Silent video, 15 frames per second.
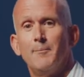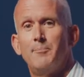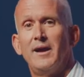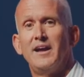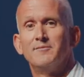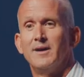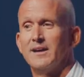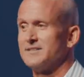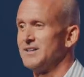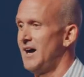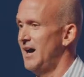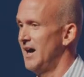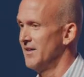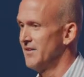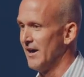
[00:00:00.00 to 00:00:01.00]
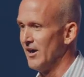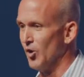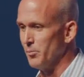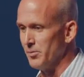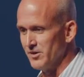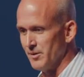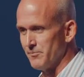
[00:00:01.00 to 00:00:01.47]
paid my tithe. I
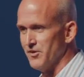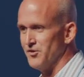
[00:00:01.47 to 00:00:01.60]
opened up the